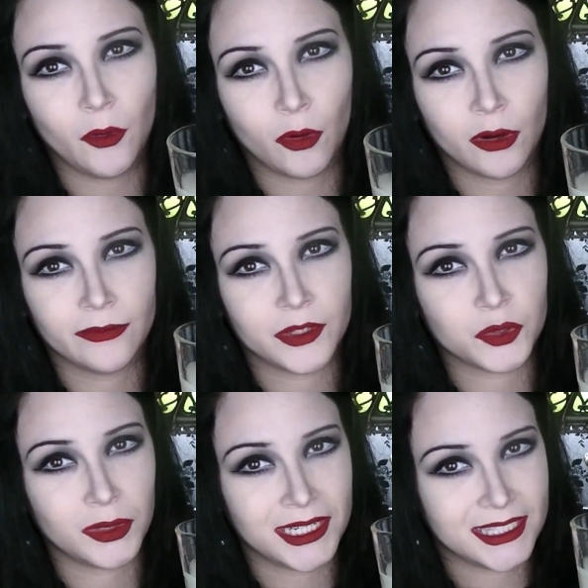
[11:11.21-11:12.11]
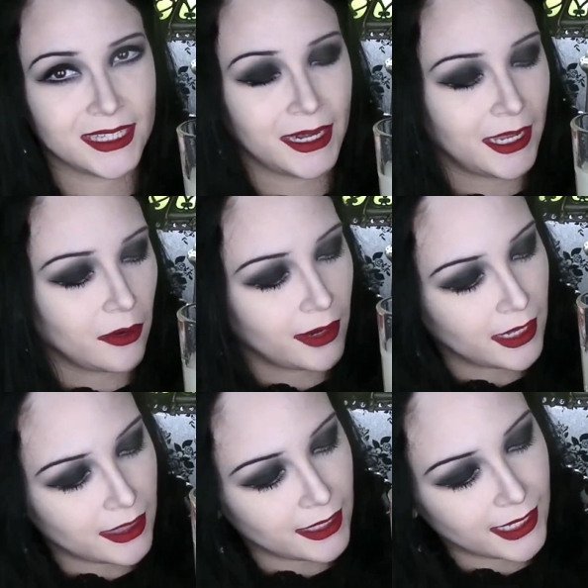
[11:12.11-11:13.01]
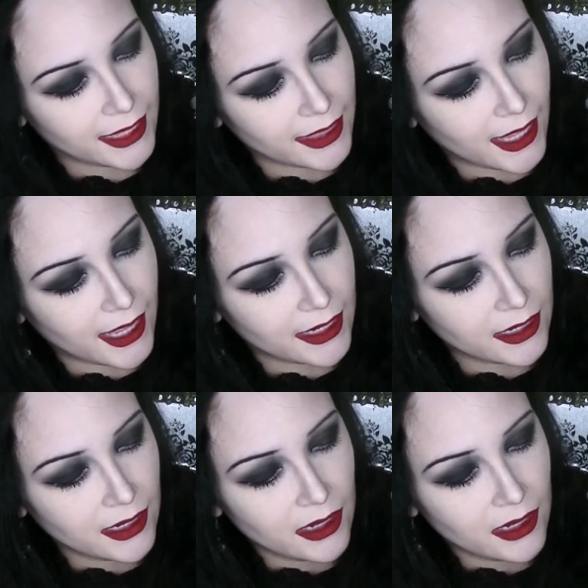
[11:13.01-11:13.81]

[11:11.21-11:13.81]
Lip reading: or visually stunning or anything like that,